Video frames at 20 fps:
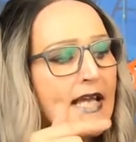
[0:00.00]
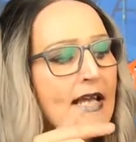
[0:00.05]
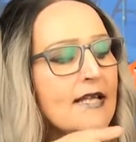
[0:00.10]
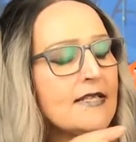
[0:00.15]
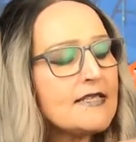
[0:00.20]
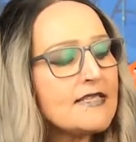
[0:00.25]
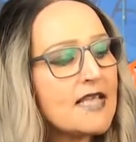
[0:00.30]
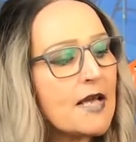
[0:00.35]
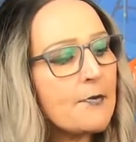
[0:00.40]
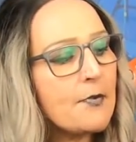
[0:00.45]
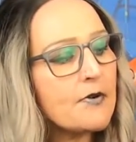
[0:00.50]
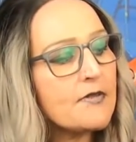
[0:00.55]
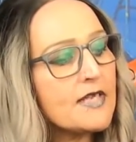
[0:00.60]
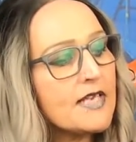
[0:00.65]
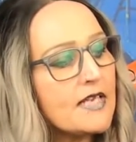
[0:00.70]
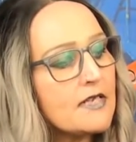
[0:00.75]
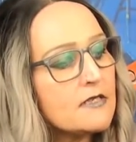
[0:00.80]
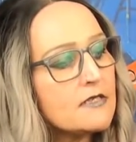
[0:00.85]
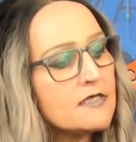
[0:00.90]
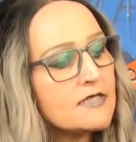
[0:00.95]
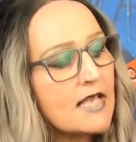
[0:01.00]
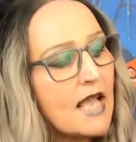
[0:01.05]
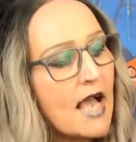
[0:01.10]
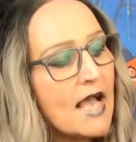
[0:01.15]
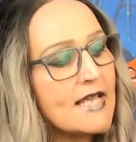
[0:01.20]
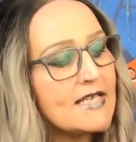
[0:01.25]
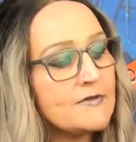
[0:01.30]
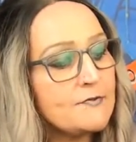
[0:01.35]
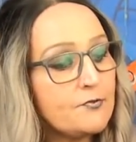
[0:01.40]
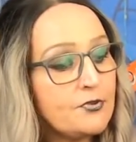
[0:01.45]
Instep on the
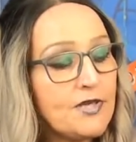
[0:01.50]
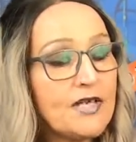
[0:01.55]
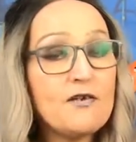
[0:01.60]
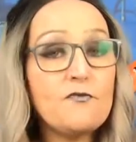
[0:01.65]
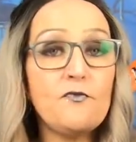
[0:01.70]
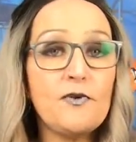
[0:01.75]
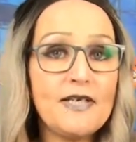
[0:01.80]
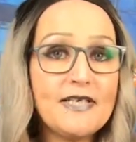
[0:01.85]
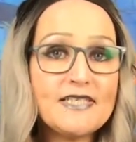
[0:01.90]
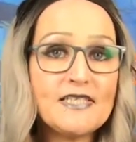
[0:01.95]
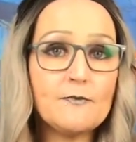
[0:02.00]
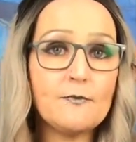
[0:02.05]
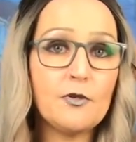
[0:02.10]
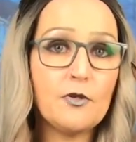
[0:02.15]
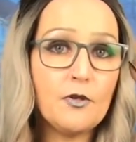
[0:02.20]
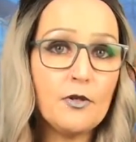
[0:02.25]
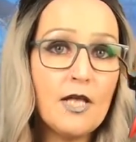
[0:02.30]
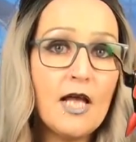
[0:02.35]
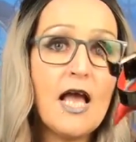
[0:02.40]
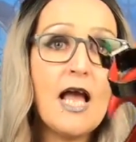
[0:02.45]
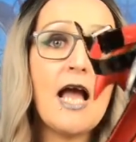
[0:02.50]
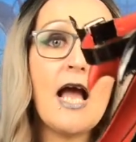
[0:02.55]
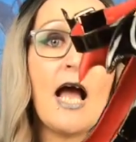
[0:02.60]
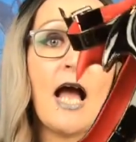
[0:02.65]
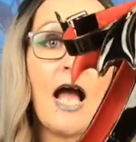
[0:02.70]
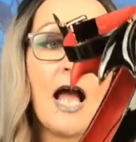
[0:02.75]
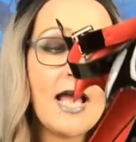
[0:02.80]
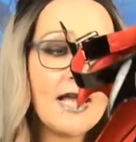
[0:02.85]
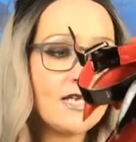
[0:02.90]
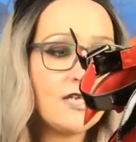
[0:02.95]
Killstar is pretty reasonable.
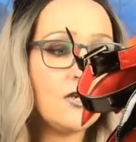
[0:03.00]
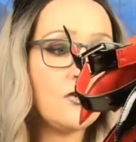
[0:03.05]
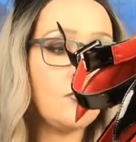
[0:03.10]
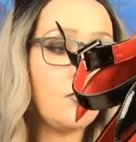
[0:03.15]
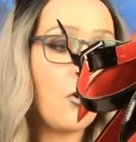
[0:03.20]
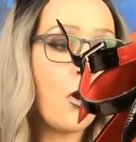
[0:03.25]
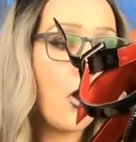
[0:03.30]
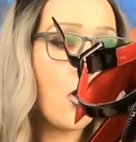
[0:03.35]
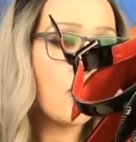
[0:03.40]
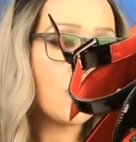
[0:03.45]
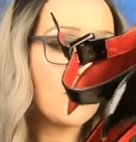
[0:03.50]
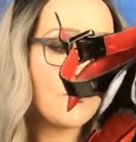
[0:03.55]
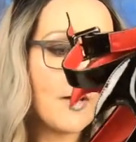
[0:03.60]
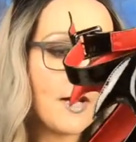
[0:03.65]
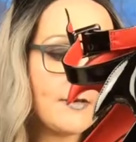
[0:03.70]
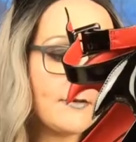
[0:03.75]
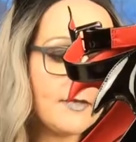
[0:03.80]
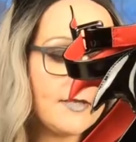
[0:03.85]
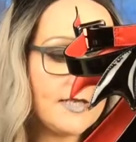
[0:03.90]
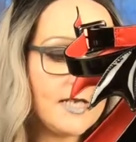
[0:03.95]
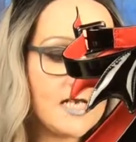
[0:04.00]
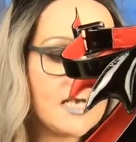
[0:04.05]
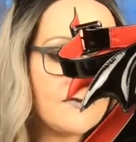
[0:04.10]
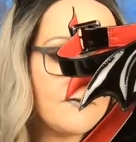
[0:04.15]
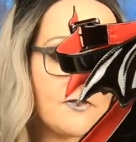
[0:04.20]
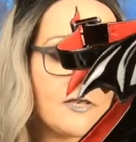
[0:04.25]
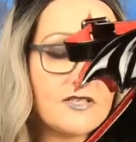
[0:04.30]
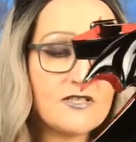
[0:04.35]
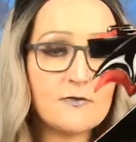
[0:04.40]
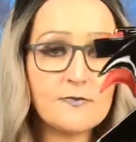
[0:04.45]
I could walk around in these
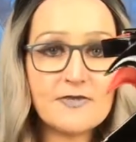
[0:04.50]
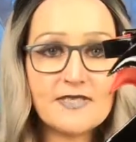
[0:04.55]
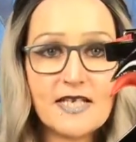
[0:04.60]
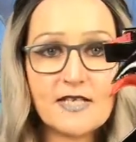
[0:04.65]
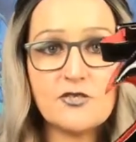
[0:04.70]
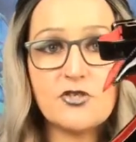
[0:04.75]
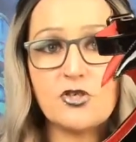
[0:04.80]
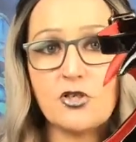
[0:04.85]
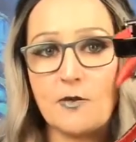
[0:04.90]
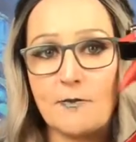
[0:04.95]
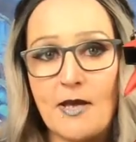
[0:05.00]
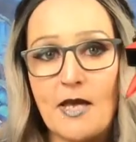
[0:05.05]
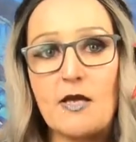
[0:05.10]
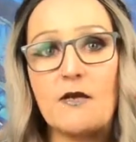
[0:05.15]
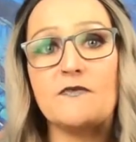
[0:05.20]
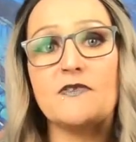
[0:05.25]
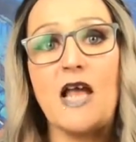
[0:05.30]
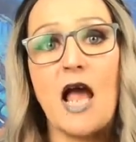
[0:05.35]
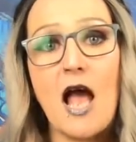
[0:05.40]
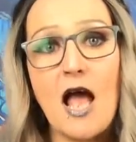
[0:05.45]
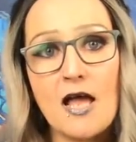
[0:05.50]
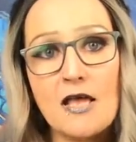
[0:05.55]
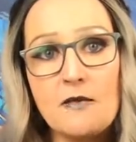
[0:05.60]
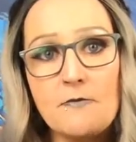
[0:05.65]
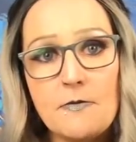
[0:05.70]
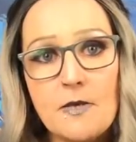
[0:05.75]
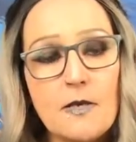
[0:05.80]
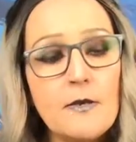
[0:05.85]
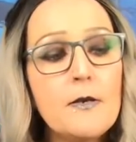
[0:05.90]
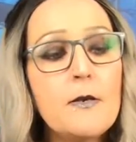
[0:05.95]
for a substantial amount of
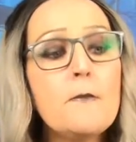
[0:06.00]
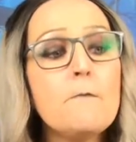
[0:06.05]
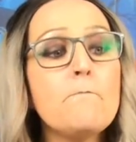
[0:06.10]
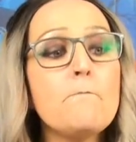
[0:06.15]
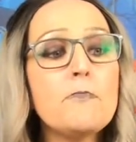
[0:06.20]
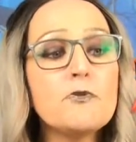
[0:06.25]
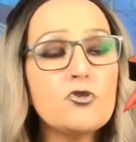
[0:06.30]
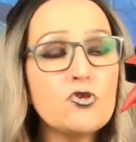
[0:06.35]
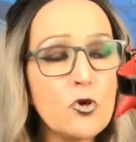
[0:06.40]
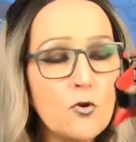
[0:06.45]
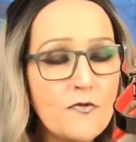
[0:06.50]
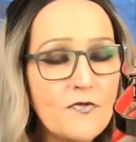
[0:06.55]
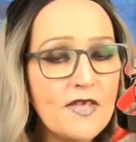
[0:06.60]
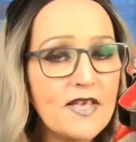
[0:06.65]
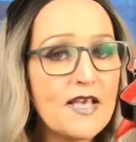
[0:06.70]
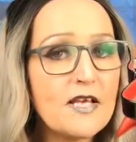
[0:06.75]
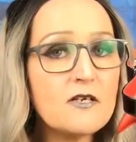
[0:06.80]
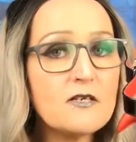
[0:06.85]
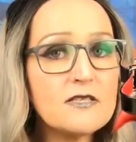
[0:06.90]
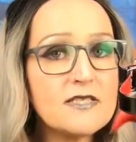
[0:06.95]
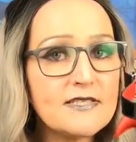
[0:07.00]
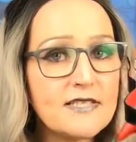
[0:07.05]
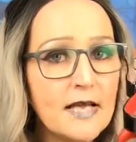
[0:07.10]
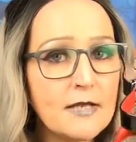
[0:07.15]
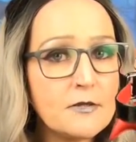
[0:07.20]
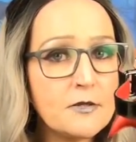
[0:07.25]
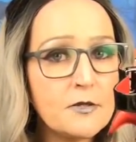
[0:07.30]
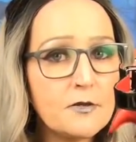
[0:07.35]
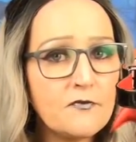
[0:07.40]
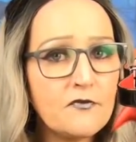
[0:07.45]
time, but don't think I could
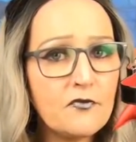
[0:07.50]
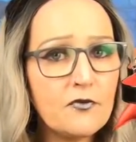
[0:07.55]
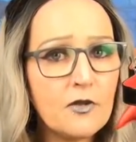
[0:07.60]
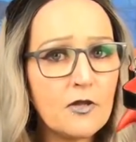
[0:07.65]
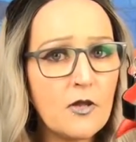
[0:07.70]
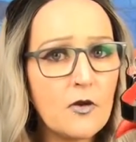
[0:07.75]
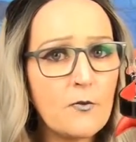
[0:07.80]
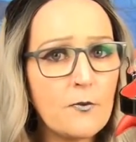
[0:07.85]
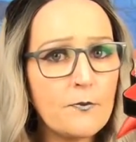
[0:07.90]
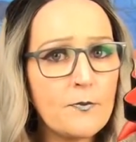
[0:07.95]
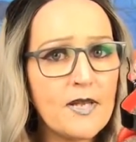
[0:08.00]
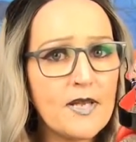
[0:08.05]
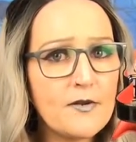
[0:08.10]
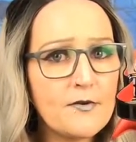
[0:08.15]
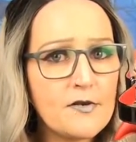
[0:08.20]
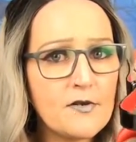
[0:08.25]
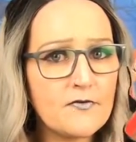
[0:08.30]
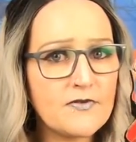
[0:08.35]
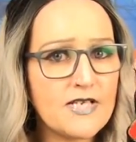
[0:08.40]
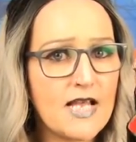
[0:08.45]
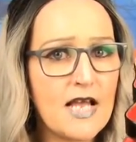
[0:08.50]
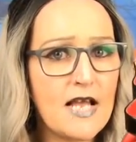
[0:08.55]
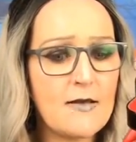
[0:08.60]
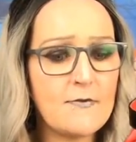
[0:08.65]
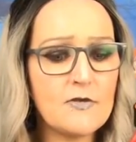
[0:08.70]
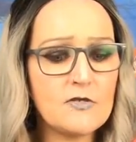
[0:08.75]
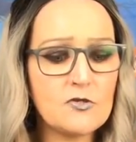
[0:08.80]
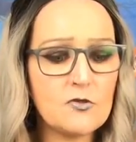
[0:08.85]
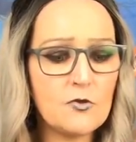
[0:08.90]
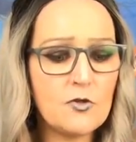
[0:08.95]
stand in them for a long period of
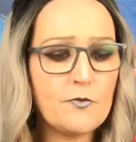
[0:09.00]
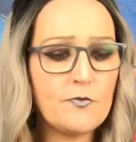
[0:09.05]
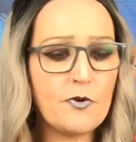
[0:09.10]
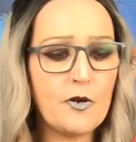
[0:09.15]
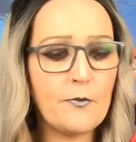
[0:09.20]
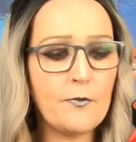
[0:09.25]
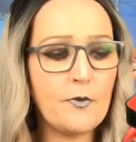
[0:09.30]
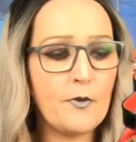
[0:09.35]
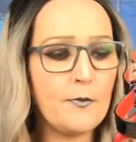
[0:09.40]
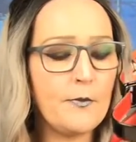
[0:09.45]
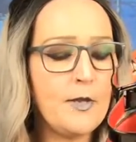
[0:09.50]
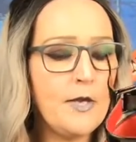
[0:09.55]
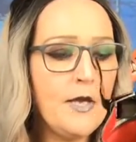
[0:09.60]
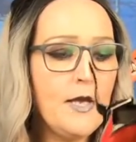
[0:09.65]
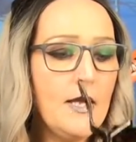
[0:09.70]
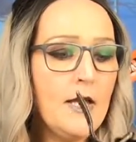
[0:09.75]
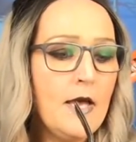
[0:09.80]
time. That's the only problem.